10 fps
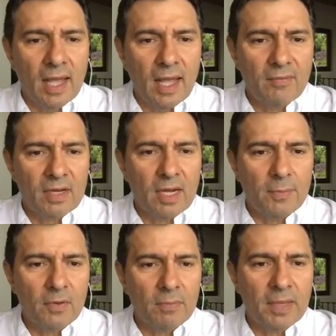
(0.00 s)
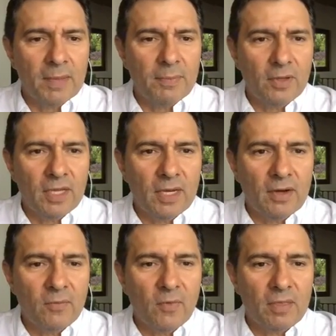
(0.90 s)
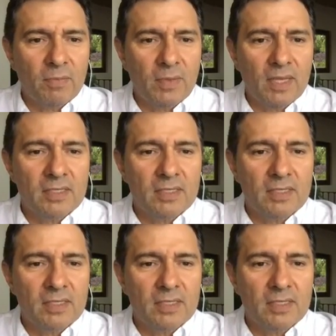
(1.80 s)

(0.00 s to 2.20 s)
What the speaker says: Have a couple of people here with me,